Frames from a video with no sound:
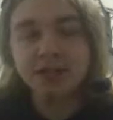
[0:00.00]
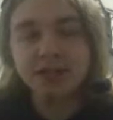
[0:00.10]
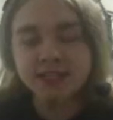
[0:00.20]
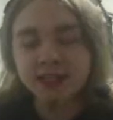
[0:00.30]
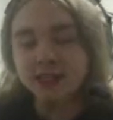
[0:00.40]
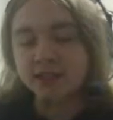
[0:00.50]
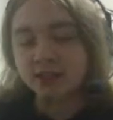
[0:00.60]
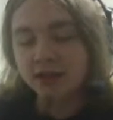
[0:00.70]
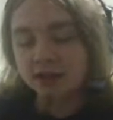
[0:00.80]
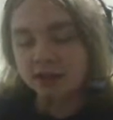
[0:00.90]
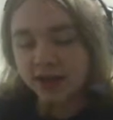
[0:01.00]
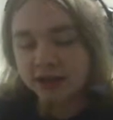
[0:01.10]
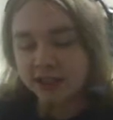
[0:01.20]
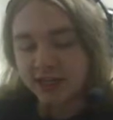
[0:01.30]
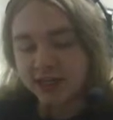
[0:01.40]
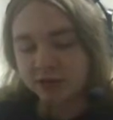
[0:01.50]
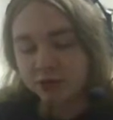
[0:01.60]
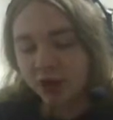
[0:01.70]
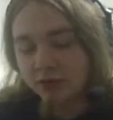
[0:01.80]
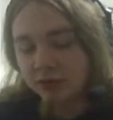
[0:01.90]
The guy says he'll
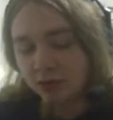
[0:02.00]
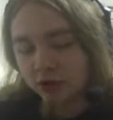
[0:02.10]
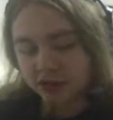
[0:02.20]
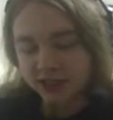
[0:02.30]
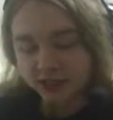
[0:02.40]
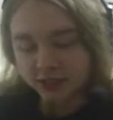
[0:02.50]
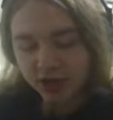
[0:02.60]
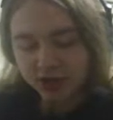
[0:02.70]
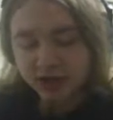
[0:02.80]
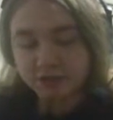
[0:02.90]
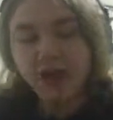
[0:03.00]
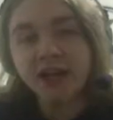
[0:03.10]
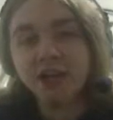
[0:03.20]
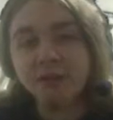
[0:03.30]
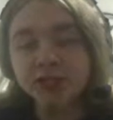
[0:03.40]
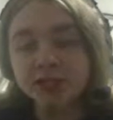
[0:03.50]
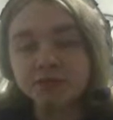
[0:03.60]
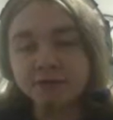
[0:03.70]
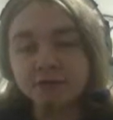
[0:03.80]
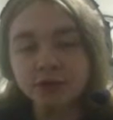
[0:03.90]
probably work on some patch
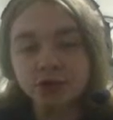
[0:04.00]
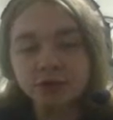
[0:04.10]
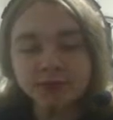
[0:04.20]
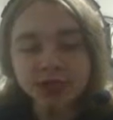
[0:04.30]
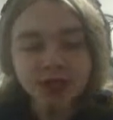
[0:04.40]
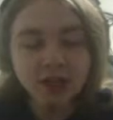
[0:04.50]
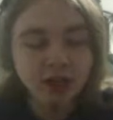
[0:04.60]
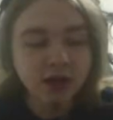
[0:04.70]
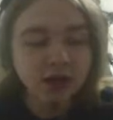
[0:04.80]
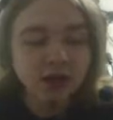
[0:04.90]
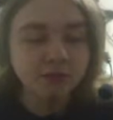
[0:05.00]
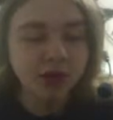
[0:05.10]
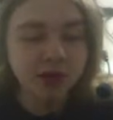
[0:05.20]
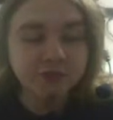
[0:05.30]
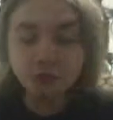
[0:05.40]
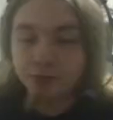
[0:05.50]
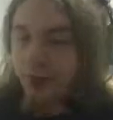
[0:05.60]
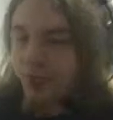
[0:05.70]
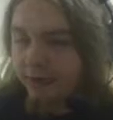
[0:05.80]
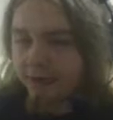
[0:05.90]
updates for the future, but
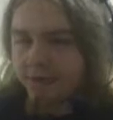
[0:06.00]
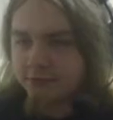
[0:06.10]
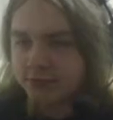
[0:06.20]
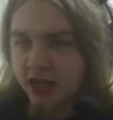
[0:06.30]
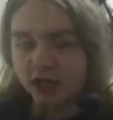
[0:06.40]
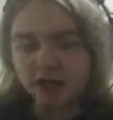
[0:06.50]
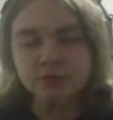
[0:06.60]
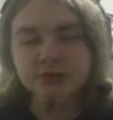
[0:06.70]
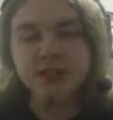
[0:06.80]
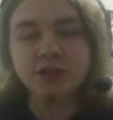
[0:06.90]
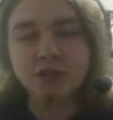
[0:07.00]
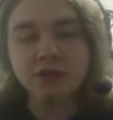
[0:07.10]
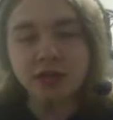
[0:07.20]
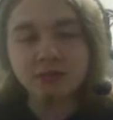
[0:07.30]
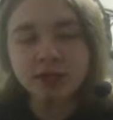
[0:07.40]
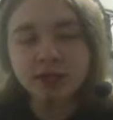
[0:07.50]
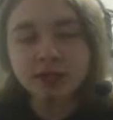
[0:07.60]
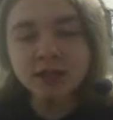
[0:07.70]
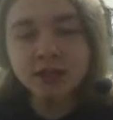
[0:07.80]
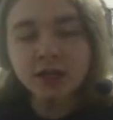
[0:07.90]
not 100% sure on that.
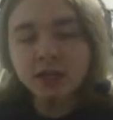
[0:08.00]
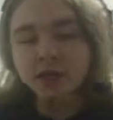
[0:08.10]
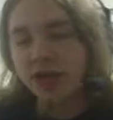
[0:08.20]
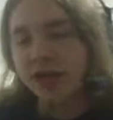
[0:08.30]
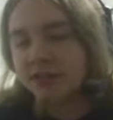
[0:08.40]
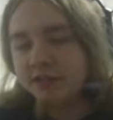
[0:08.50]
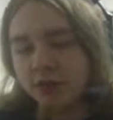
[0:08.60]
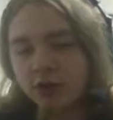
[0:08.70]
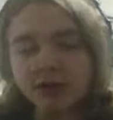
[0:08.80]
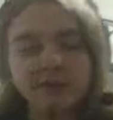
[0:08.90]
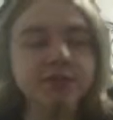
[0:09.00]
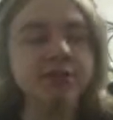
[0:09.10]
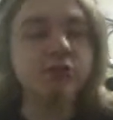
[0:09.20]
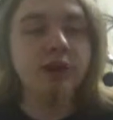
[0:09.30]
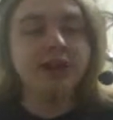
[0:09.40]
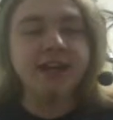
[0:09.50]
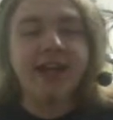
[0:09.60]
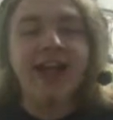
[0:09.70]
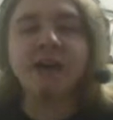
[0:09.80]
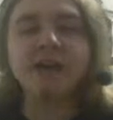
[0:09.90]
So guys, if I were to give this a
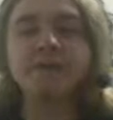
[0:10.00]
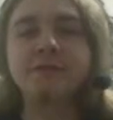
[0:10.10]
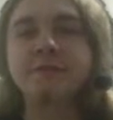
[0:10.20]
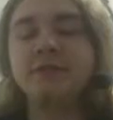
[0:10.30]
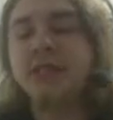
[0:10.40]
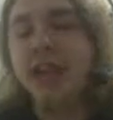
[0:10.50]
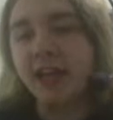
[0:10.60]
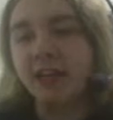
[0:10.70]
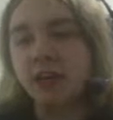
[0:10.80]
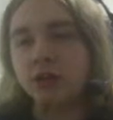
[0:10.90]
rating out of 10,